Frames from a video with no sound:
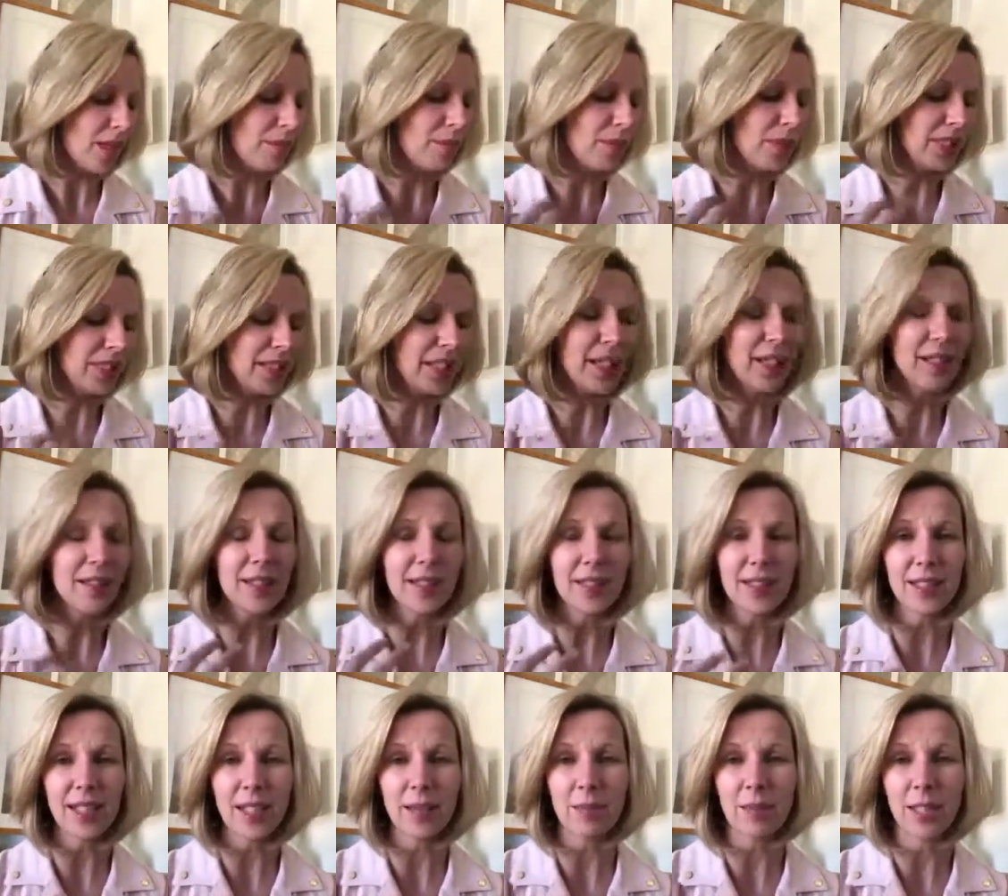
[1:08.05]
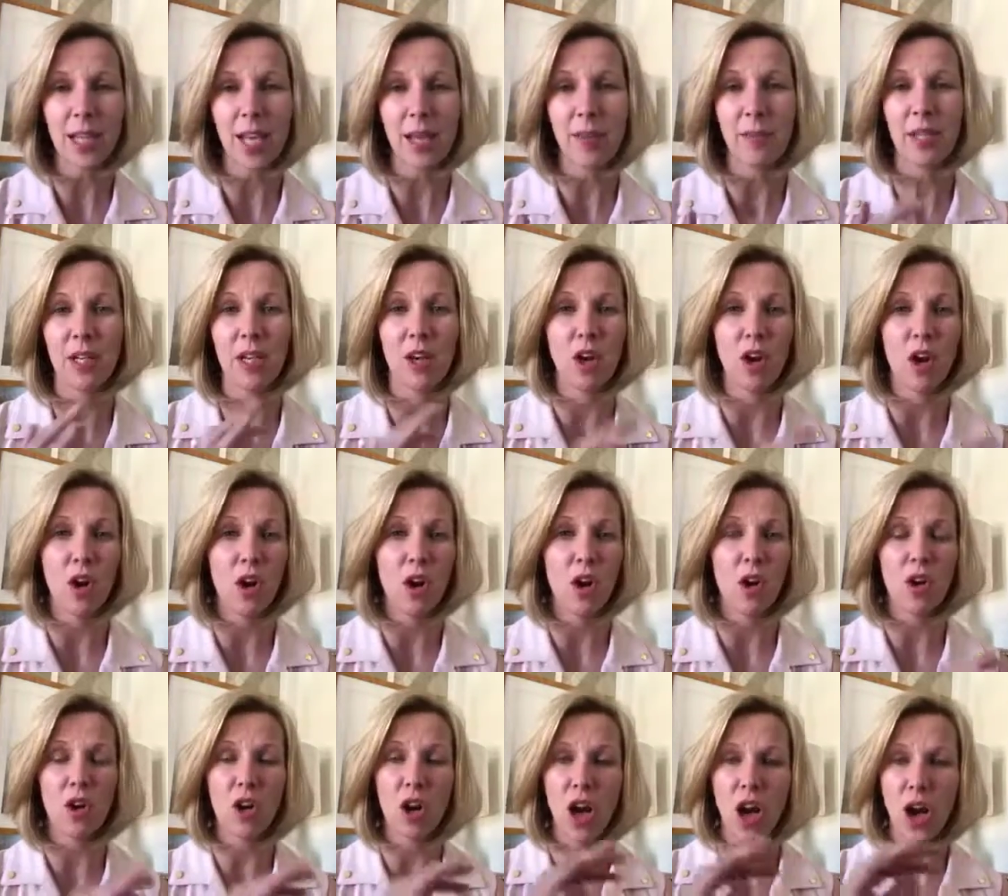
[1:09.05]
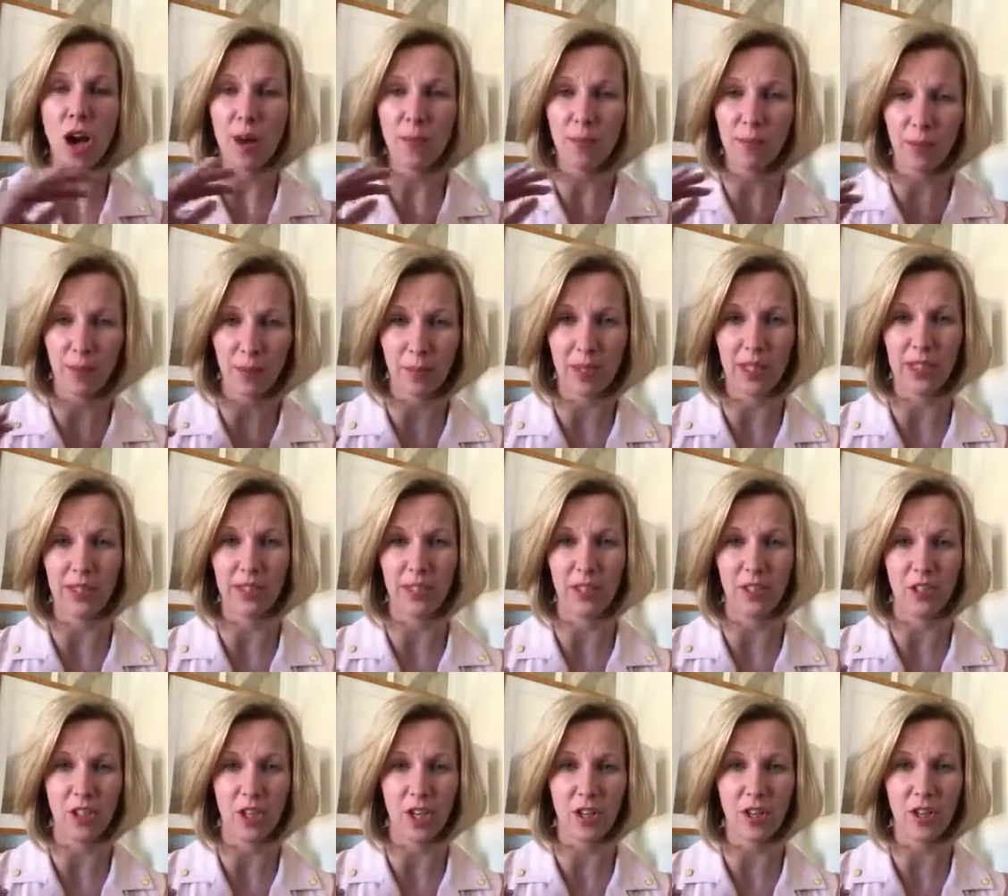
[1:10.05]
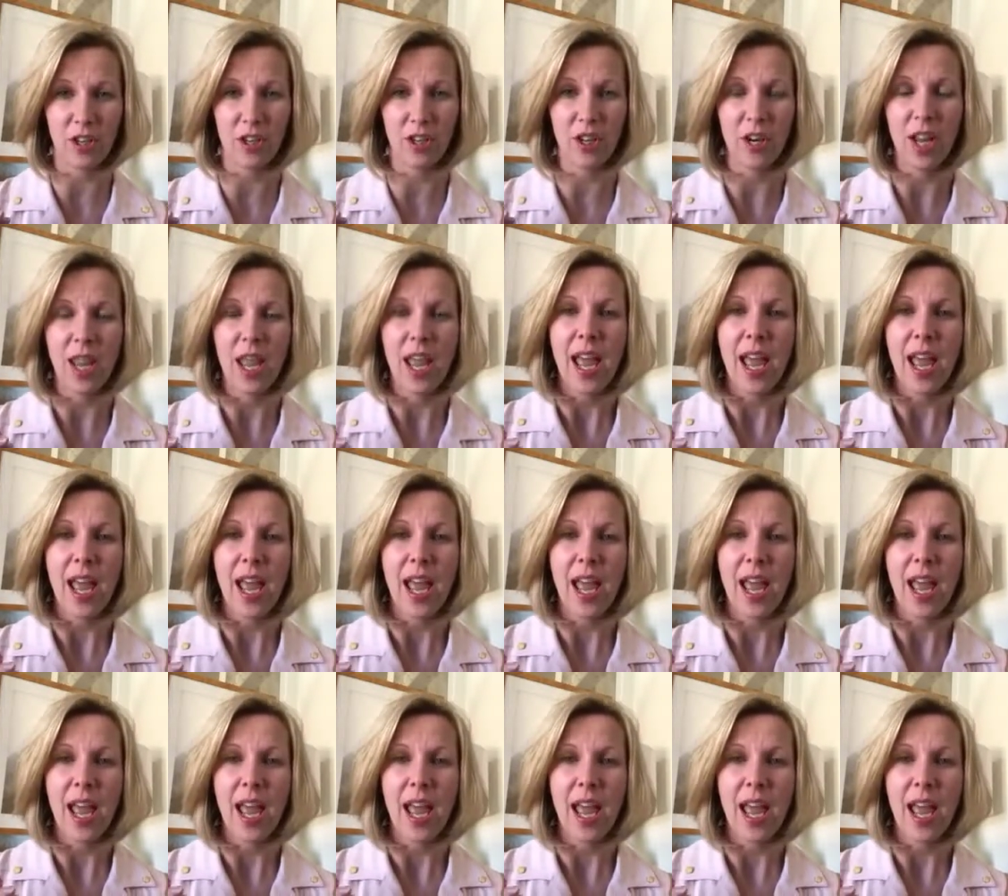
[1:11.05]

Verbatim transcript: but yet at the same time it all complements each other